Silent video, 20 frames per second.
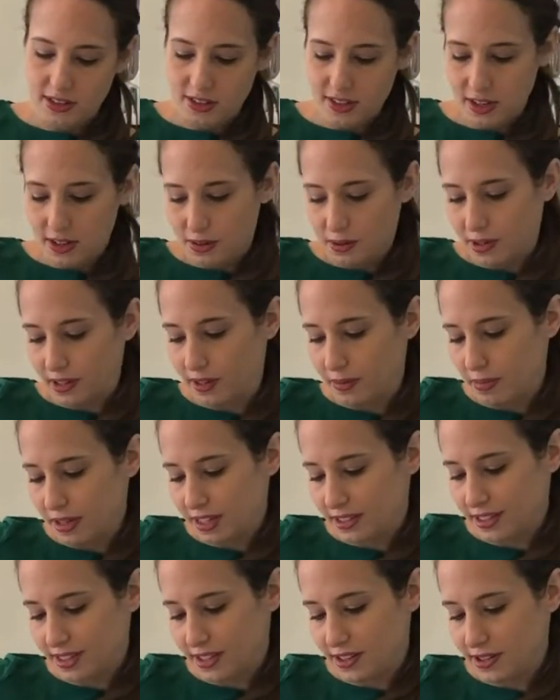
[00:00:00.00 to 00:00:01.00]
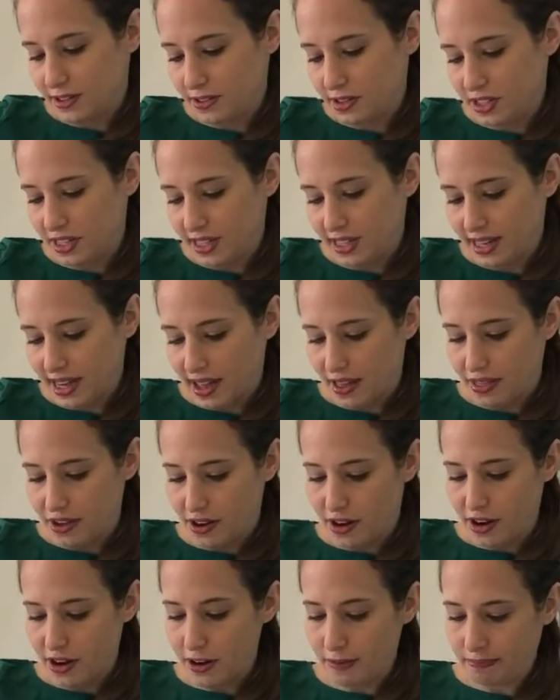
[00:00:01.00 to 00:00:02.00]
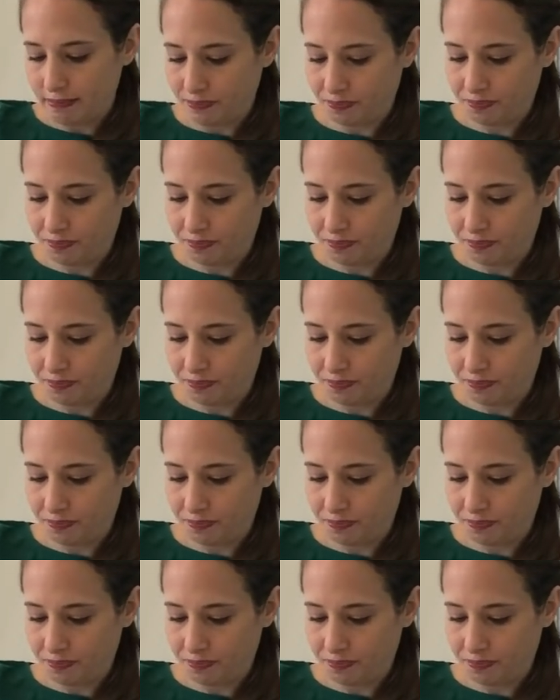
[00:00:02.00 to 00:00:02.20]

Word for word: So we're gonna mix those together.